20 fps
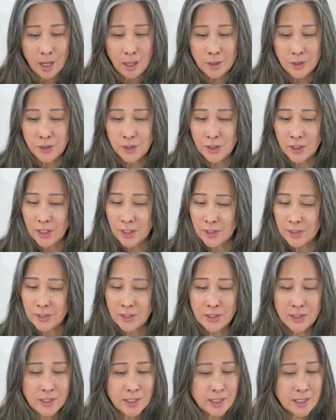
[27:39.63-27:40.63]

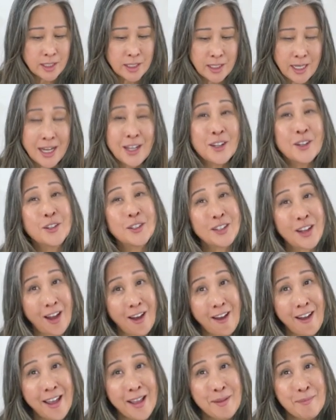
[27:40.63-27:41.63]
Just take your
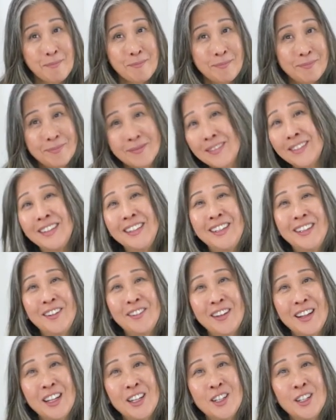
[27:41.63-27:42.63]
time, you know,
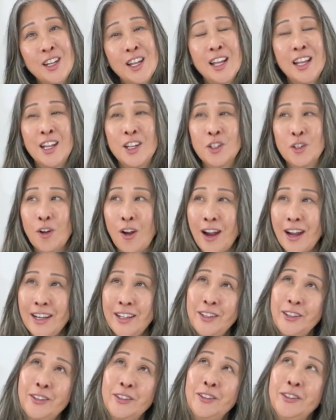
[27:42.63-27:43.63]
and try
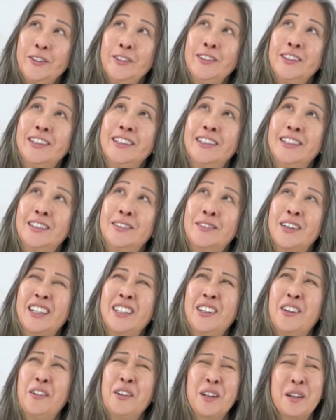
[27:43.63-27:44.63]
to, I
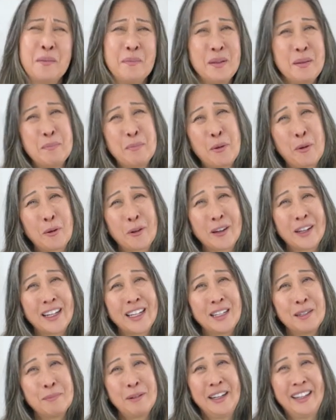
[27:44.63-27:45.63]
know it can be boring,